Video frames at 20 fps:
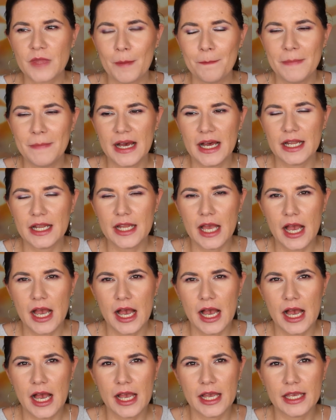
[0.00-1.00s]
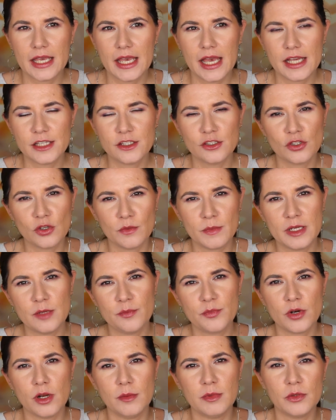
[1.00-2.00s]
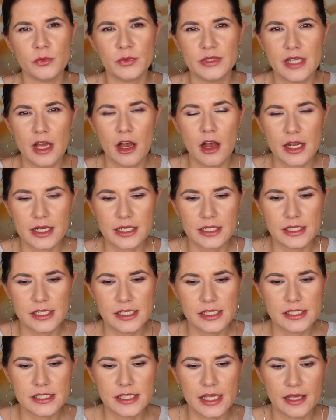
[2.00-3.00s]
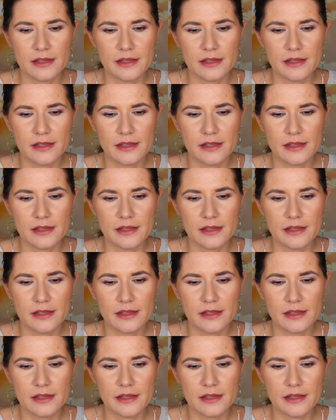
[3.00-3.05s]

But I had so many problems with acne,